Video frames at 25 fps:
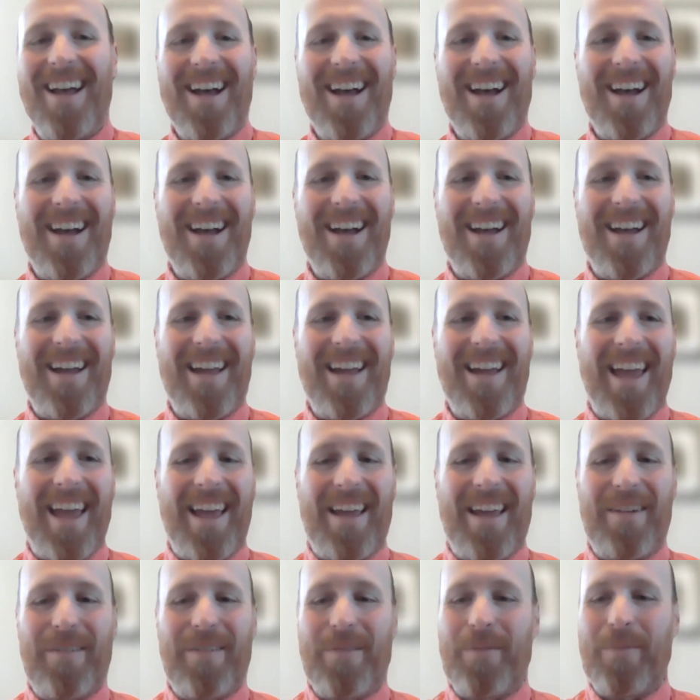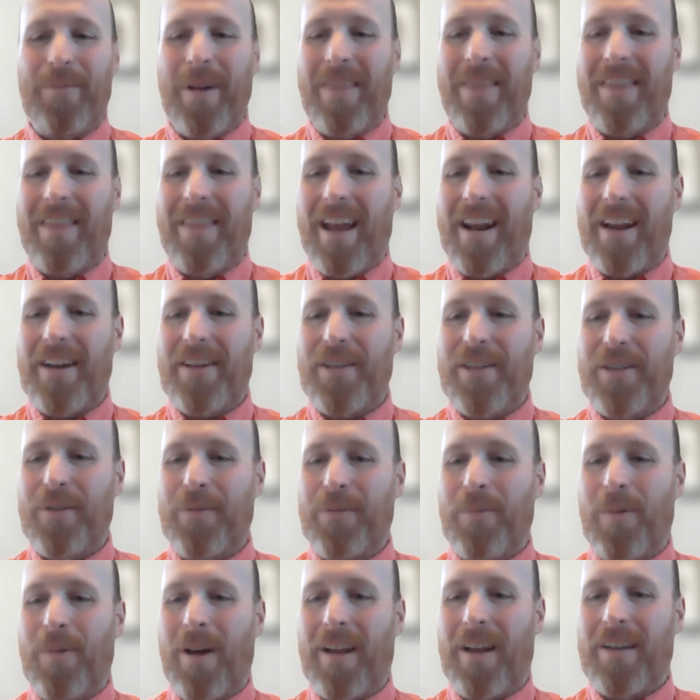And with that, I do
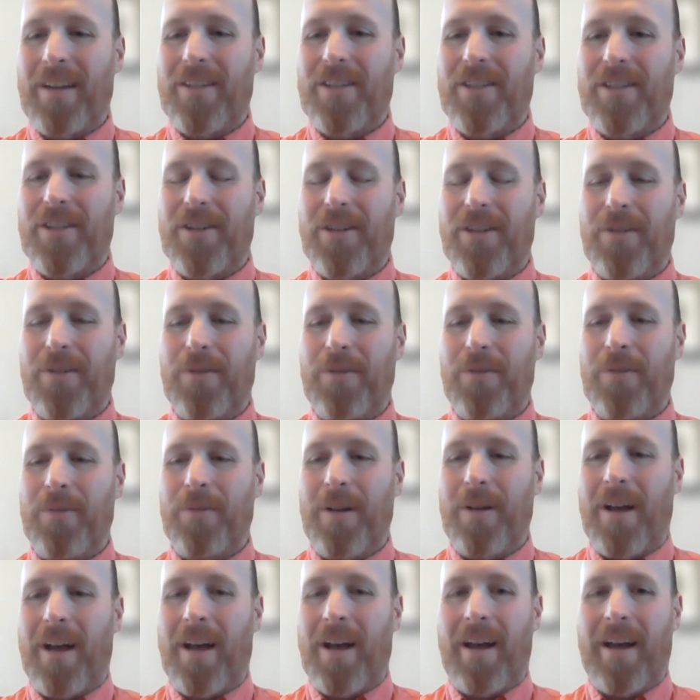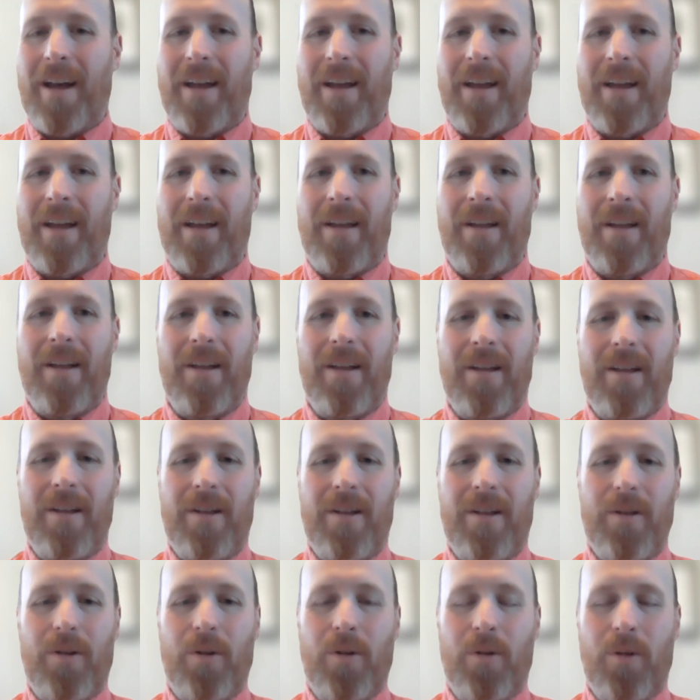want to
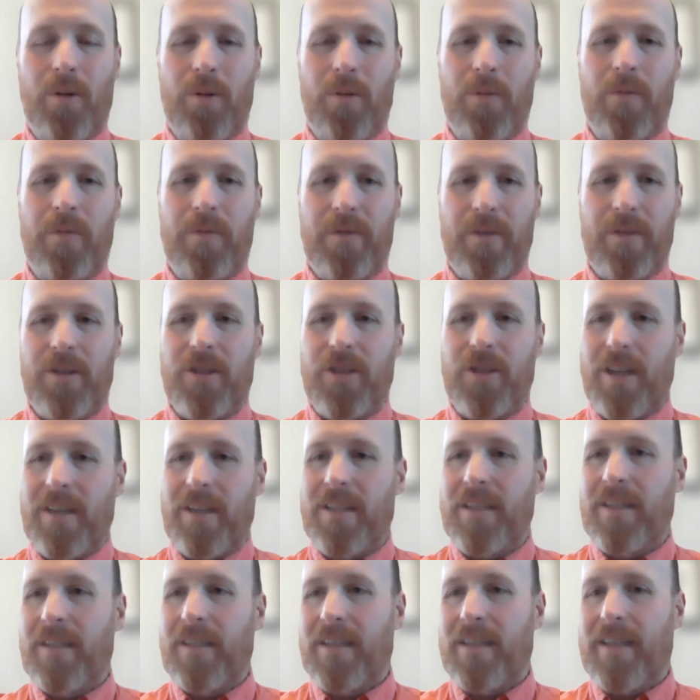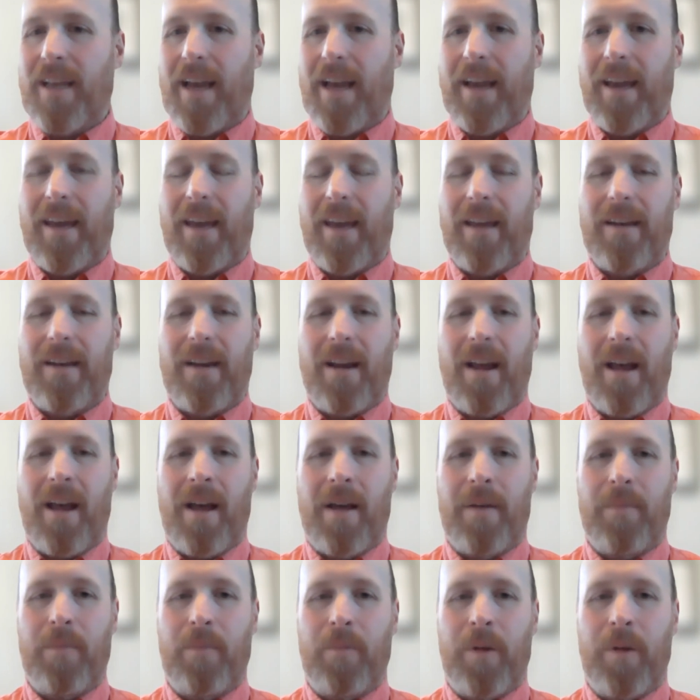hold for just a second.
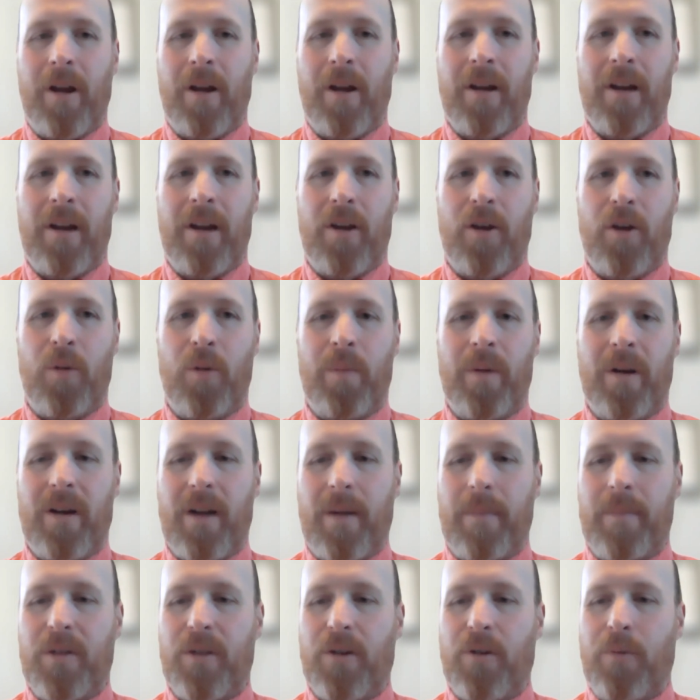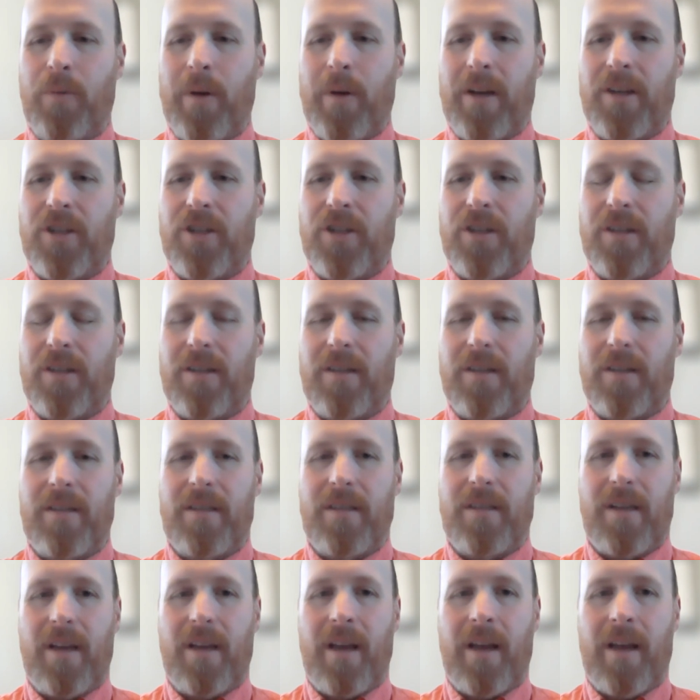We are going to open it up to
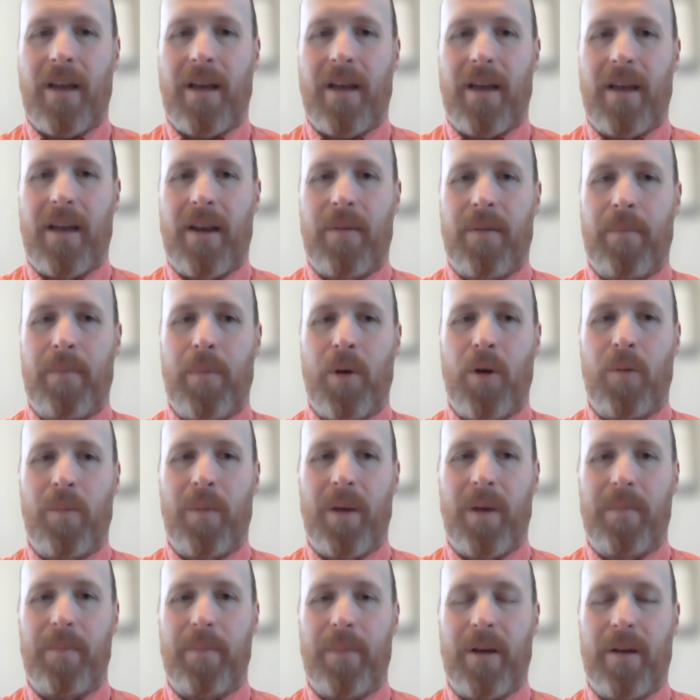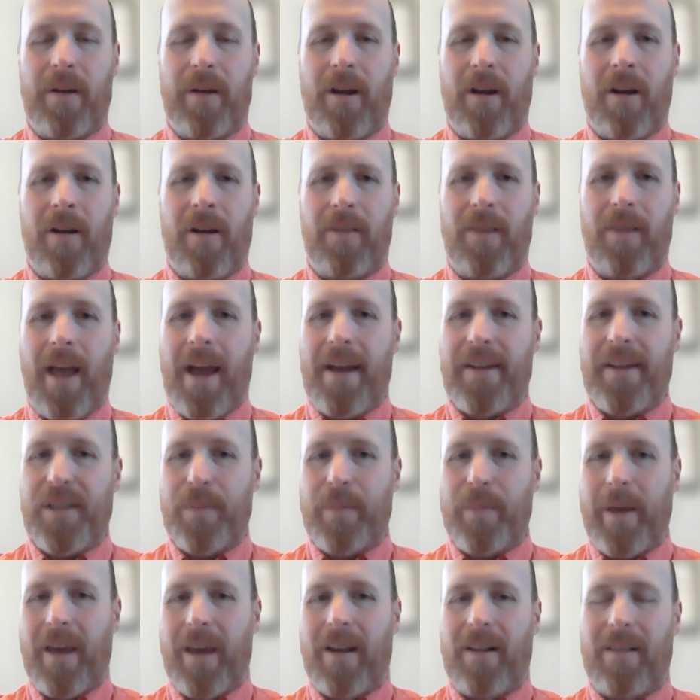questions in a moment, but our
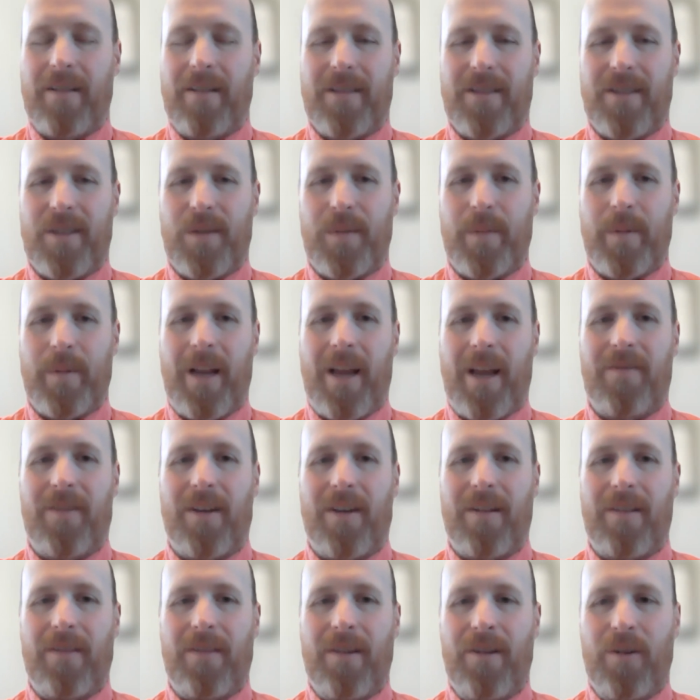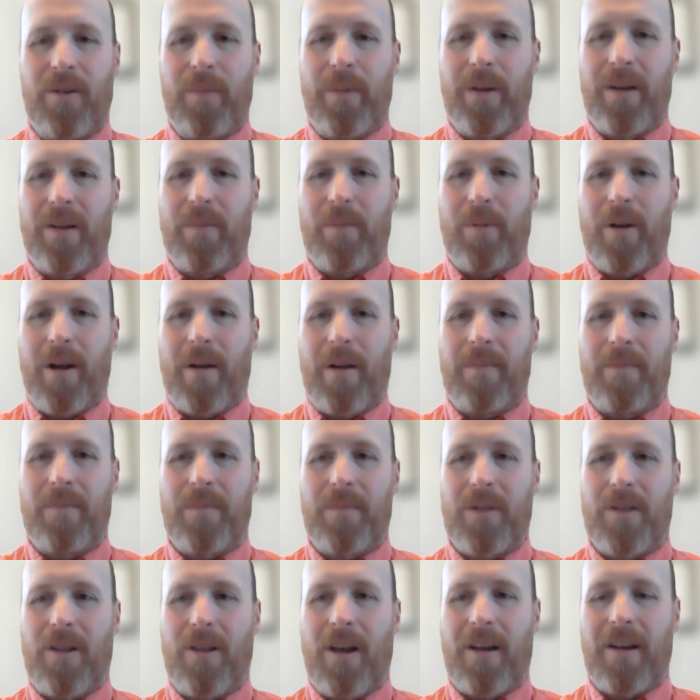last panelist has been having a little bit of
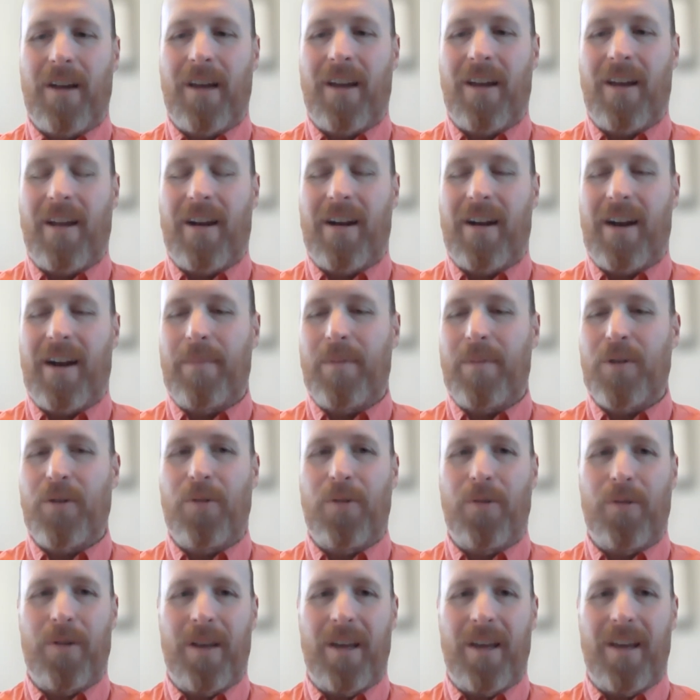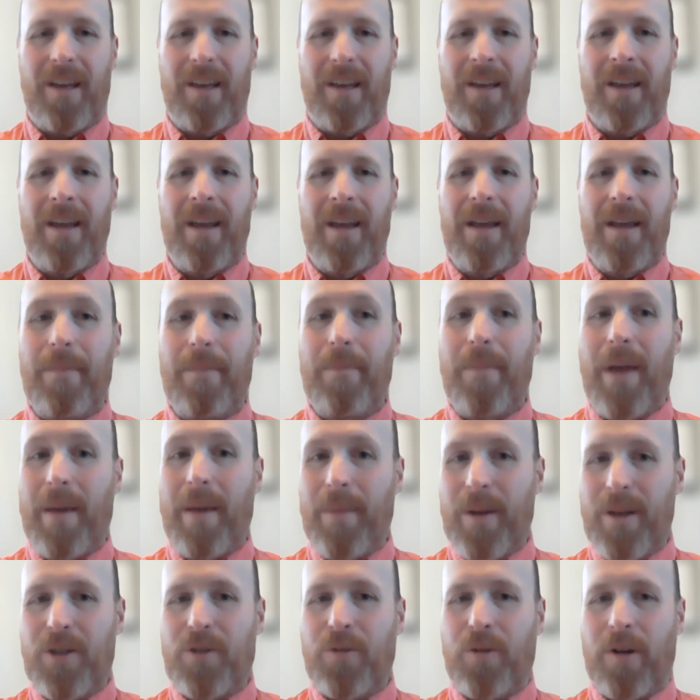problems logging on, and I'm told he may
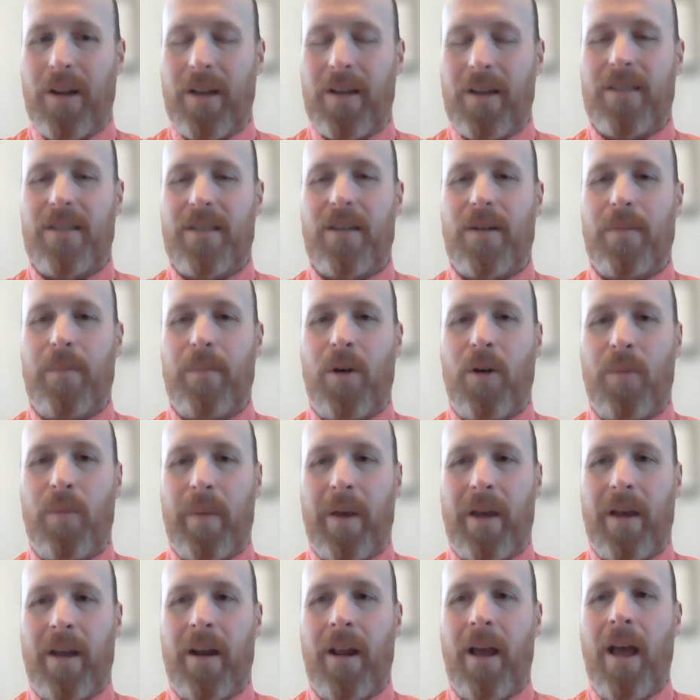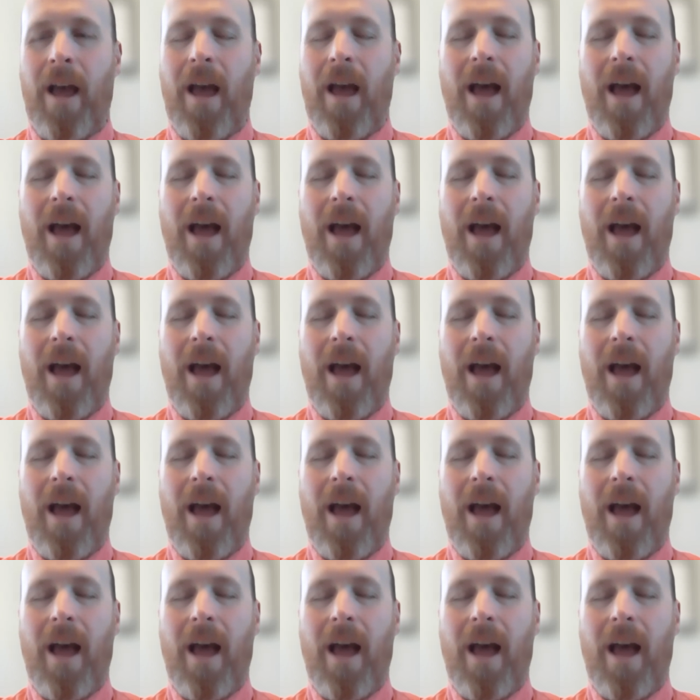be joining us in a moment.